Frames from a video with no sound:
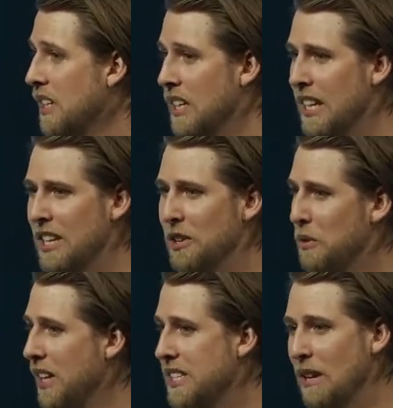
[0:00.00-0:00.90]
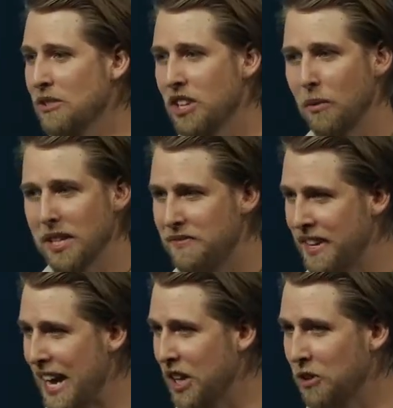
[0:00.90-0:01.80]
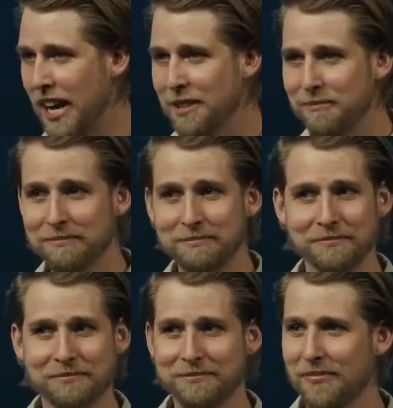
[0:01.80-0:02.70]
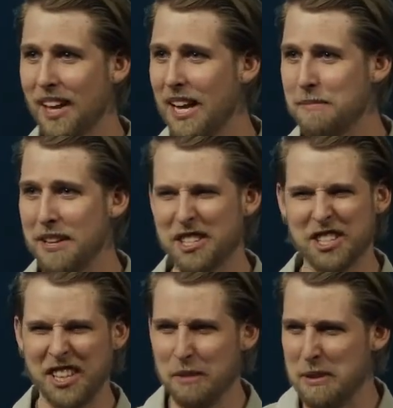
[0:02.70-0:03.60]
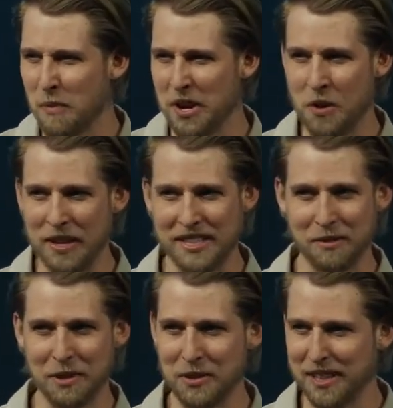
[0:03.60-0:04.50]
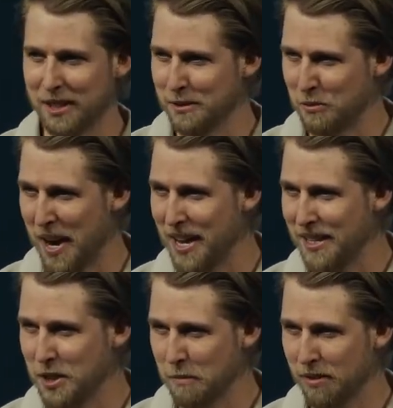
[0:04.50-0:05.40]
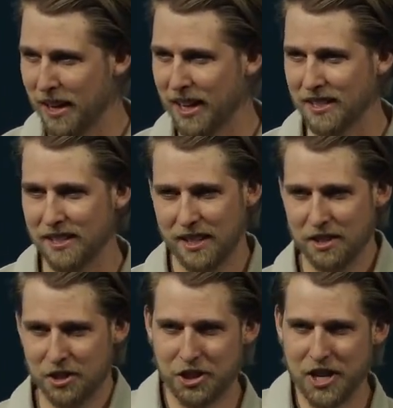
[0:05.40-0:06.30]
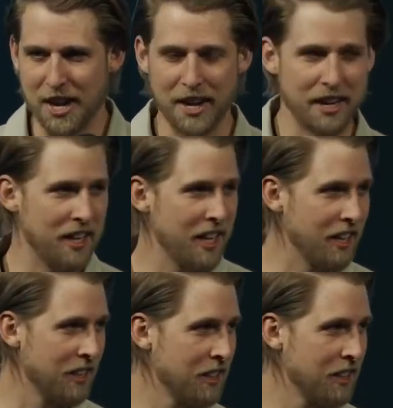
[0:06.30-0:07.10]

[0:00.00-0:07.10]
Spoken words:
And it really sounds good when it's phonetic, right? Amen. It's just a little bit more anointed when you can get those, raise your praise, sha-da-da-da.